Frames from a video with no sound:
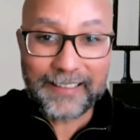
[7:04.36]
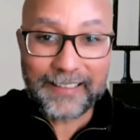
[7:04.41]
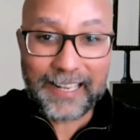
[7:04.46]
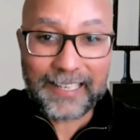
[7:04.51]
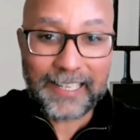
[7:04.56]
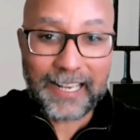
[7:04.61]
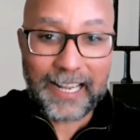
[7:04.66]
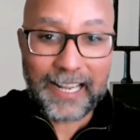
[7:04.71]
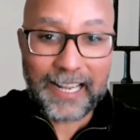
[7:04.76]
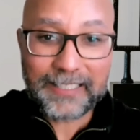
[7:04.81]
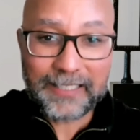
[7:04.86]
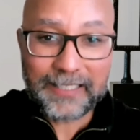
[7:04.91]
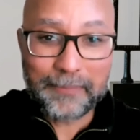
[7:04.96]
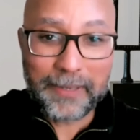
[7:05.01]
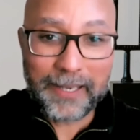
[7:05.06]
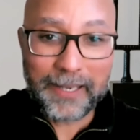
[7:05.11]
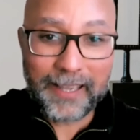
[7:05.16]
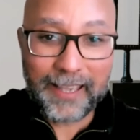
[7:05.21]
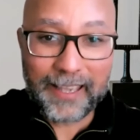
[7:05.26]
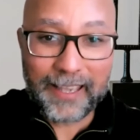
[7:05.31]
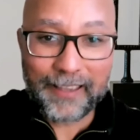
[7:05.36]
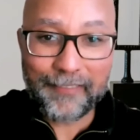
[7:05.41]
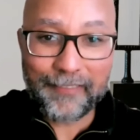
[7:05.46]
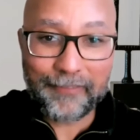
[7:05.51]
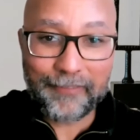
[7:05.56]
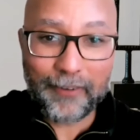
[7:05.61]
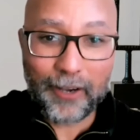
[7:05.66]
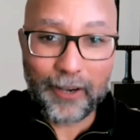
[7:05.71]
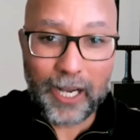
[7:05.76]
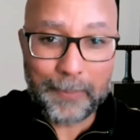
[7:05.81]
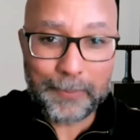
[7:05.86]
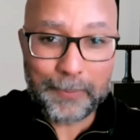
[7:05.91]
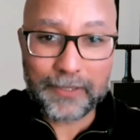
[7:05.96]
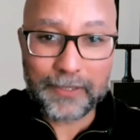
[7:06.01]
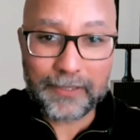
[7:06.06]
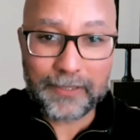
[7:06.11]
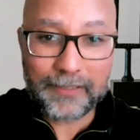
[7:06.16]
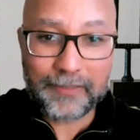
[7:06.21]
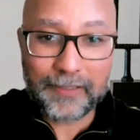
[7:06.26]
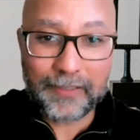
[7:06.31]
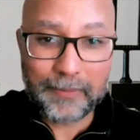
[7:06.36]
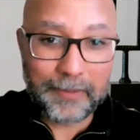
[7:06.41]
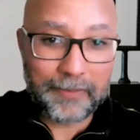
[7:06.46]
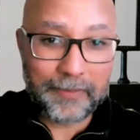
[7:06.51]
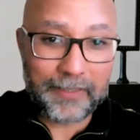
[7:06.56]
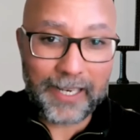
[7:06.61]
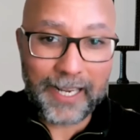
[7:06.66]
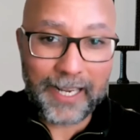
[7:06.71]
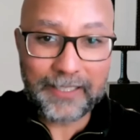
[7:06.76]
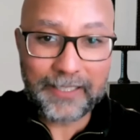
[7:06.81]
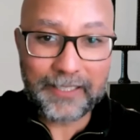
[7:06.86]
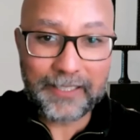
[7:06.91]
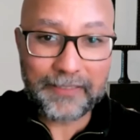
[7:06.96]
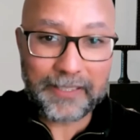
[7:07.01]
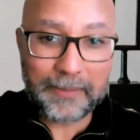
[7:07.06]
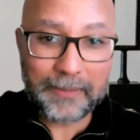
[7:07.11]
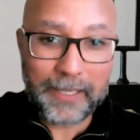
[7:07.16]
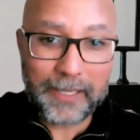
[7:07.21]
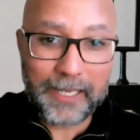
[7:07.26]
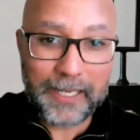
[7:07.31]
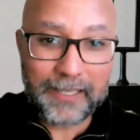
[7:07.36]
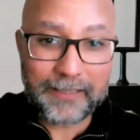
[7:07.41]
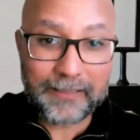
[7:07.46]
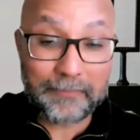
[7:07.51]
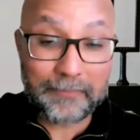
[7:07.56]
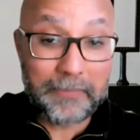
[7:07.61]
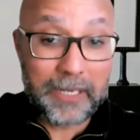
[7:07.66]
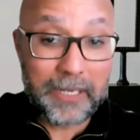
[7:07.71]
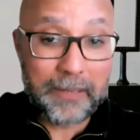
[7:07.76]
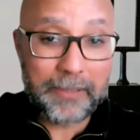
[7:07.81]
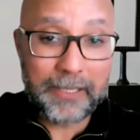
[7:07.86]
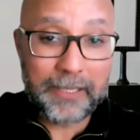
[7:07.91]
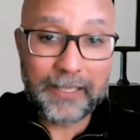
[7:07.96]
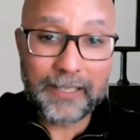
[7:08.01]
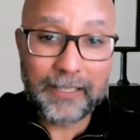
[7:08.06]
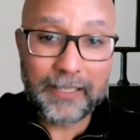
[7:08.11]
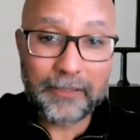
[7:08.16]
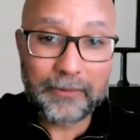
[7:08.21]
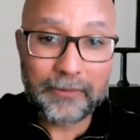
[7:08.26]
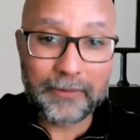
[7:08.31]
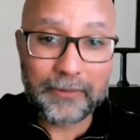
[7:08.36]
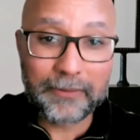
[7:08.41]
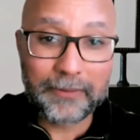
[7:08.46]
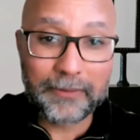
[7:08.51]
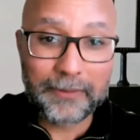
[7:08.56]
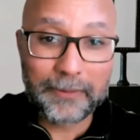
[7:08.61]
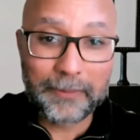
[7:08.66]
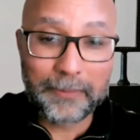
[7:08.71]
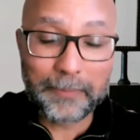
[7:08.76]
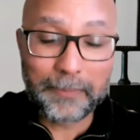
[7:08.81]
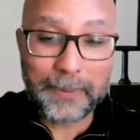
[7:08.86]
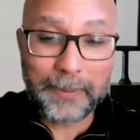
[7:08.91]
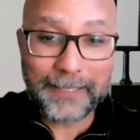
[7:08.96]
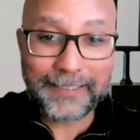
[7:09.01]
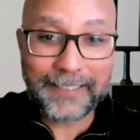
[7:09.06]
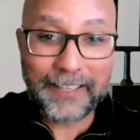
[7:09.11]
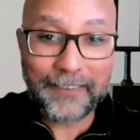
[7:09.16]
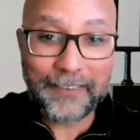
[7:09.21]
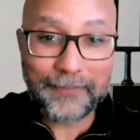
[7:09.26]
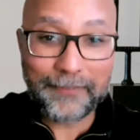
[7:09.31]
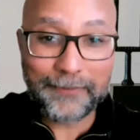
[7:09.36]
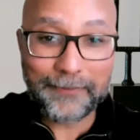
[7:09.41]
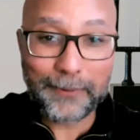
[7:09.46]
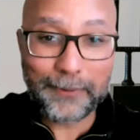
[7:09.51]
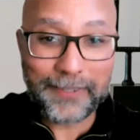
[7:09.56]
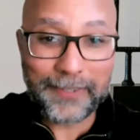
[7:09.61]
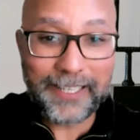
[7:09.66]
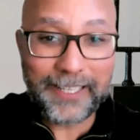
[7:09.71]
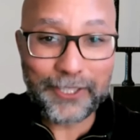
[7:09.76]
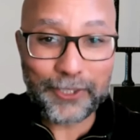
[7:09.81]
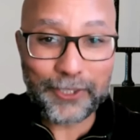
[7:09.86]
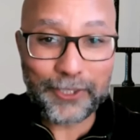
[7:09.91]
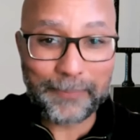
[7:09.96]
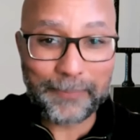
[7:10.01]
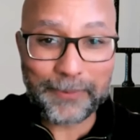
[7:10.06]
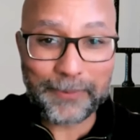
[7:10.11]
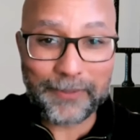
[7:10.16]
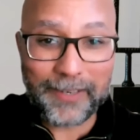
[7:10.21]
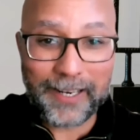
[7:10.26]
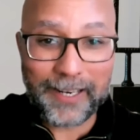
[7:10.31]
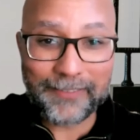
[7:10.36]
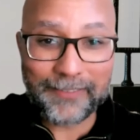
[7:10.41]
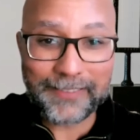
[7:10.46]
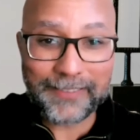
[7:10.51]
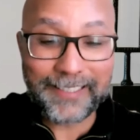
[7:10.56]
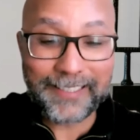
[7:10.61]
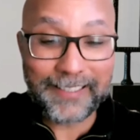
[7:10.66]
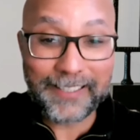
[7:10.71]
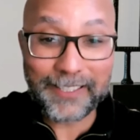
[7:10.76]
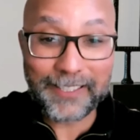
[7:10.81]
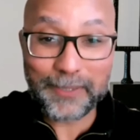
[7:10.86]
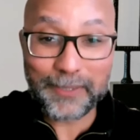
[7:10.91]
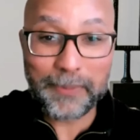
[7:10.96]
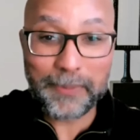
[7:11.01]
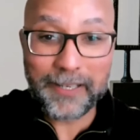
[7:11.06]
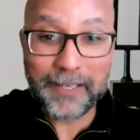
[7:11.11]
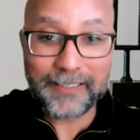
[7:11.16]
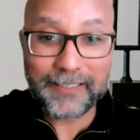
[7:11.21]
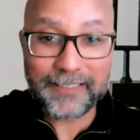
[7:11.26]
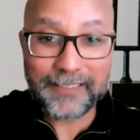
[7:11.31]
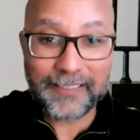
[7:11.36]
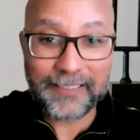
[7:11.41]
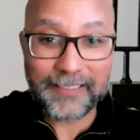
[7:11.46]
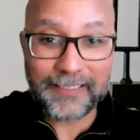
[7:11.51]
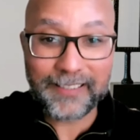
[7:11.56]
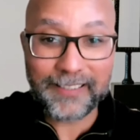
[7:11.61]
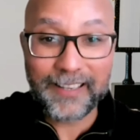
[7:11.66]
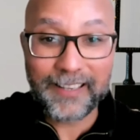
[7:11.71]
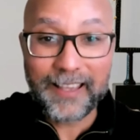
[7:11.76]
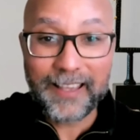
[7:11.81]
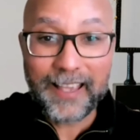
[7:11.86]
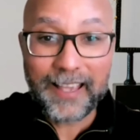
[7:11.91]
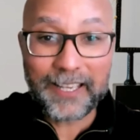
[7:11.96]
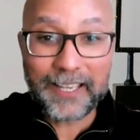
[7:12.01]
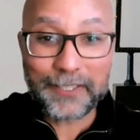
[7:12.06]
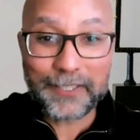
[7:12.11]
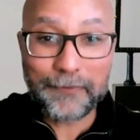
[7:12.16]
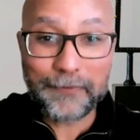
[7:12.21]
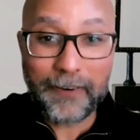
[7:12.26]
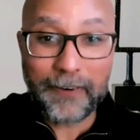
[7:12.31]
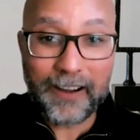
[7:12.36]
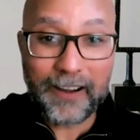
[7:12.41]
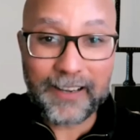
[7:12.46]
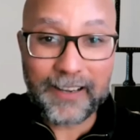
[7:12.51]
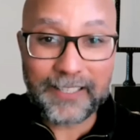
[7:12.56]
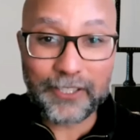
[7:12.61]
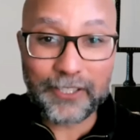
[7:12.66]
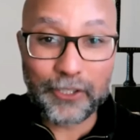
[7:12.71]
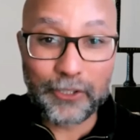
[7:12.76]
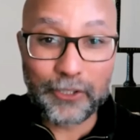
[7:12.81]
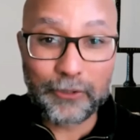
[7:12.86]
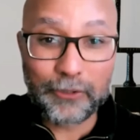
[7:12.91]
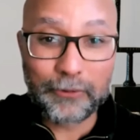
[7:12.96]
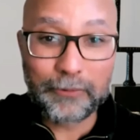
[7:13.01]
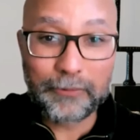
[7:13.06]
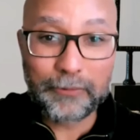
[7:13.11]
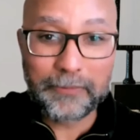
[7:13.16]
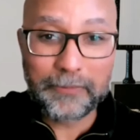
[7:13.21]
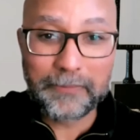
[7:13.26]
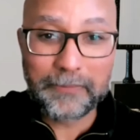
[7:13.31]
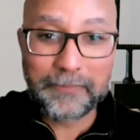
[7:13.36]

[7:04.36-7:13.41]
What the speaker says: that customer have options from a variety of suppliers? Maybe they do, but they've already shopped around, and the experiences, as far as you